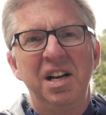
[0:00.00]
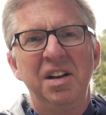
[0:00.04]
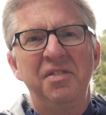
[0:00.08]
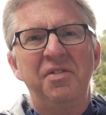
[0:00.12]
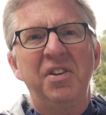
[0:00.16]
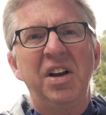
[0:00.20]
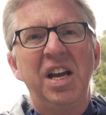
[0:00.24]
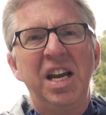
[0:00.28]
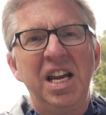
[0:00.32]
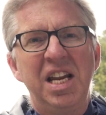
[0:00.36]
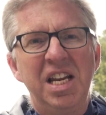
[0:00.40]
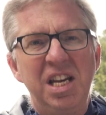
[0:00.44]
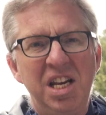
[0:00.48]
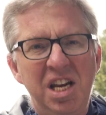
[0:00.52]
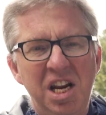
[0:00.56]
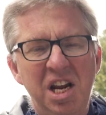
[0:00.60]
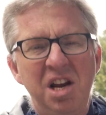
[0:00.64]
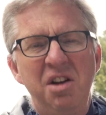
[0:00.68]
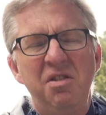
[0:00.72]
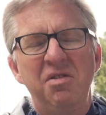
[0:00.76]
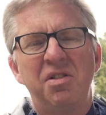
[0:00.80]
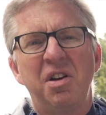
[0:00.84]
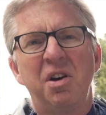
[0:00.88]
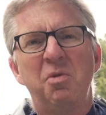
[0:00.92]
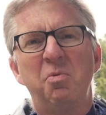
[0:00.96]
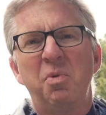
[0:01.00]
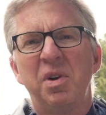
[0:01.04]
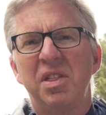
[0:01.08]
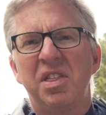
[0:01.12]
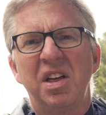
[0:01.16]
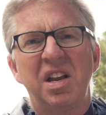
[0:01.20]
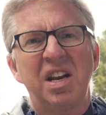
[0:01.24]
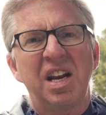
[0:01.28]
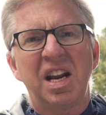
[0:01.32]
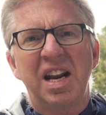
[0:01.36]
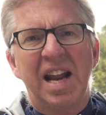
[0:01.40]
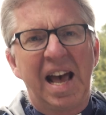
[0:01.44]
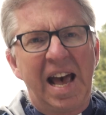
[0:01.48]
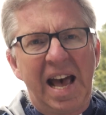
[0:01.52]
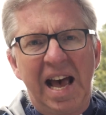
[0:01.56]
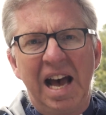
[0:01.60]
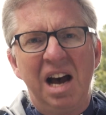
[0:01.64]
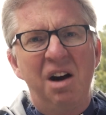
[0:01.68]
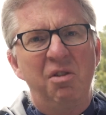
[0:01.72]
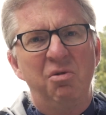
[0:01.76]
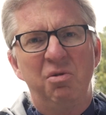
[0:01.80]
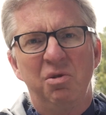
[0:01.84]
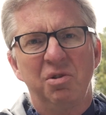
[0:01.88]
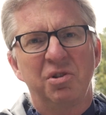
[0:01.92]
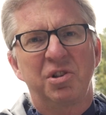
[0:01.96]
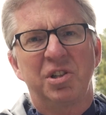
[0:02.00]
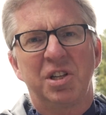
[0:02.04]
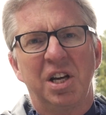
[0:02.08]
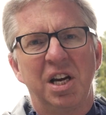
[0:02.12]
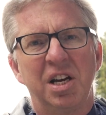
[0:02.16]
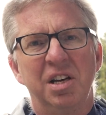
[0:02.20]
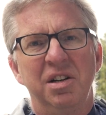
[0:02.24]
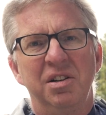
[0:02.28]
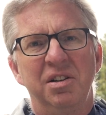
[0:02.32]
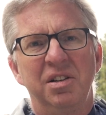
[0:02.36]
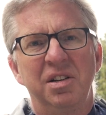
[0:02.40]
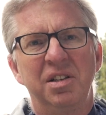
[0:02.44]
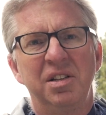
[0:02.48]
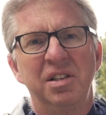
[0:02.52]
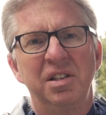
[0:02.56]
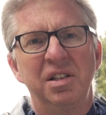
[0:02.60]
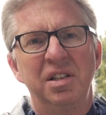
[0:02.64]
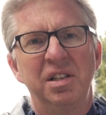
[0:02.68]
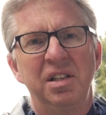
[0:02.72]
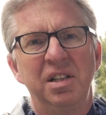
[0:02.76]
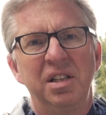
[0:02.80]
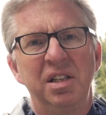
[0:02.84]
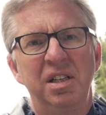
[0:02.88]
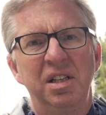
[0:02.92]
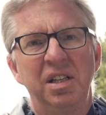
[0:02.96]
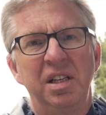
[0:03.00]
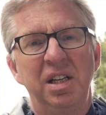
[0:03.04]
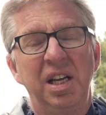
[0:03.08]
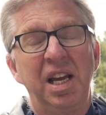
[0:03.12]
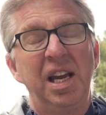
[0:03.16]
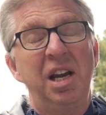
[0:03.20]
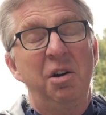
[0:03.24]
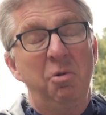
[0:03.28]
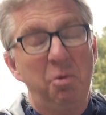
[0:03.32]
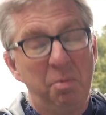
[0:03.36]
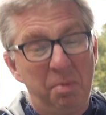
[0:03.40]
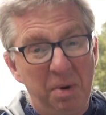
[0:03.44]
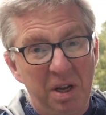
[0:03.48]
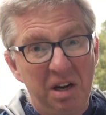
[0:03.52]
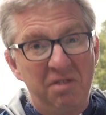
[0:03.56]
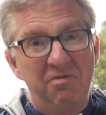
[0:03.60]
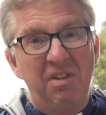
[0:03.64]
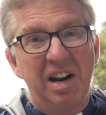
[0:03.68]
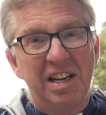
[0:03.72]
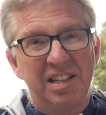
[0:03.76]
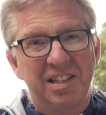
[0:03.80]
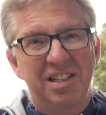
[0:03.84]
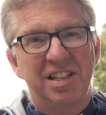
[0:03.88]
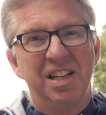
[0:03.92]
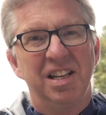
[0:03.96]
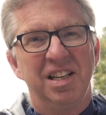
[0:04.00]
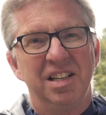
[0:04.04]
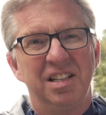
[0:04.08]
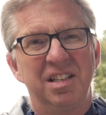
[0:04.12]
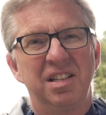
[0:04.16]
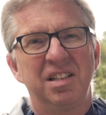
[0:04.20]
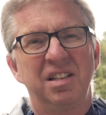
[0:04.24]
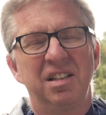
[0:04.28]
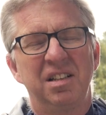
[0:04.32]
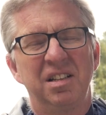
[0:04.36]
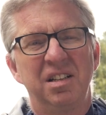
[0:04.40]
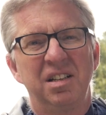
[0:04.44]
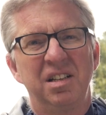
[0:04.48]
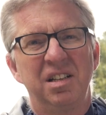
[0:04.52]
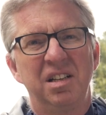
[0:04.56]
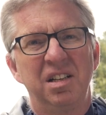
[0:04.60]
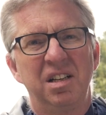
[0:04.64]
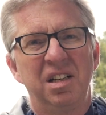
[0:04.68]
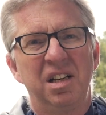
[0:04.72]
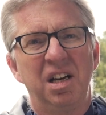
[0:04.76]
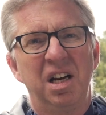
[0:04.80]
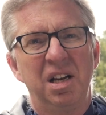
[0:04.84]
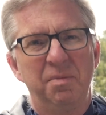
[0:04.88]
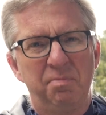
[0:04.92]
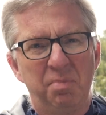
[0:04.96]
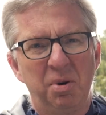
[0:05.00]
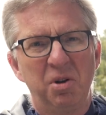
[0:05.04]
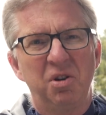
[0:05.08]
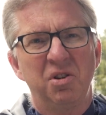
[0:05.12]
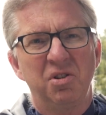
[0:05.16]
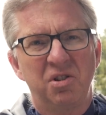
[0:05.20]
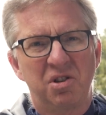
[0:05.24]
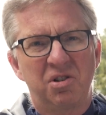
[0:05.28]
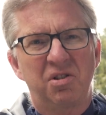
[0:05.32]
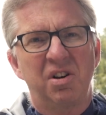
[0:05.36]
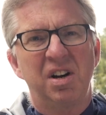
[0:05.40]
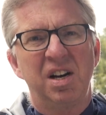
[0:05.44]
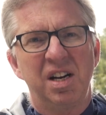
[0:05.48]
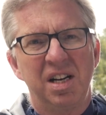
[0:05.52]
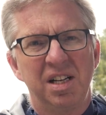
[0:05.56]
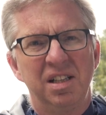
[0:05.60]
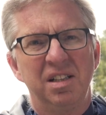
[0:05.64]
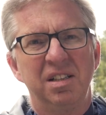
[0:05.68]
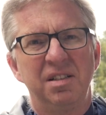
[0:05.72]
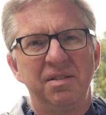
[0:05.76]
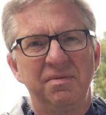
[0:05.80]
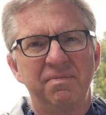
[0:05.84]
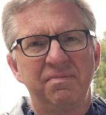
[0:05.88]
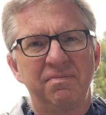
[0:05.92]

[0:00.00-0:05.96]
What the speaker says: For he knew that within an hour or so, he would be arrested and put on trial.